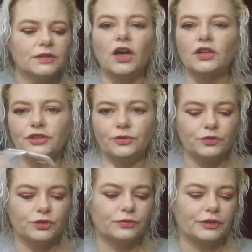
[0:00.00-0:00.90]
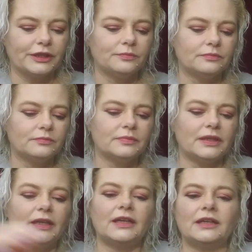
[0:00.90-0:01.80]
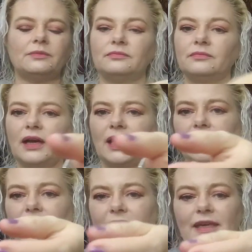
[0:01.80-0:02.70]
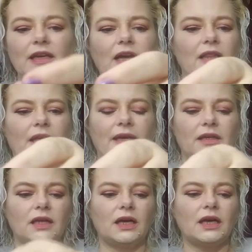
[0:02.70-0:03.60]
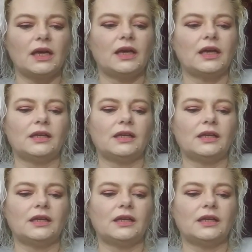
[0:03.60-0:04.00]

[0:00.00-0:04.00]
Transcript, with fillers: It's costume jewelry. But, um, I like it. I like it a lot.